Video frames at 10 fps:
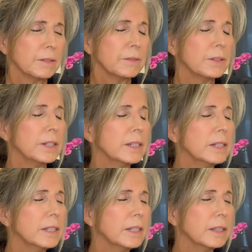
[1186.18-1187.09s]

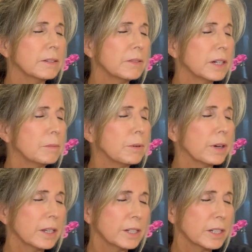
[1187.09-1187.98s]
Feeling the
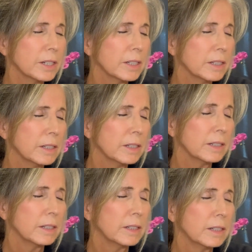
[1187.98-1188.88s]
vibration
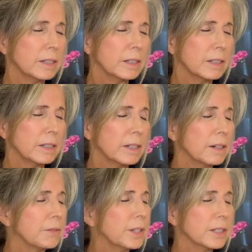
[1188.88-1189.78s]

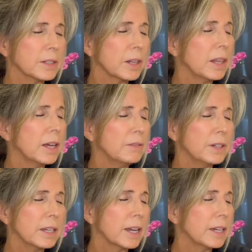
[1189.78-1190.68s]
of this
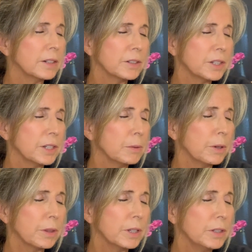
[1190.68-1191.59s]
loving energy
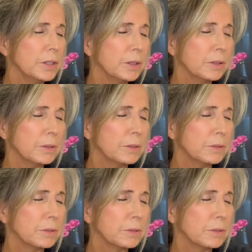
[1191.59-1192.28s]
within you.